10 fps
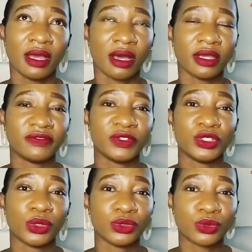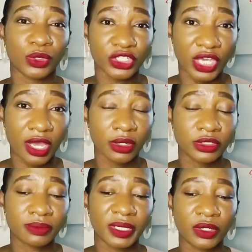uh, if you don't watch
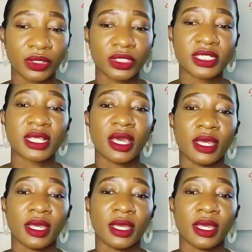out because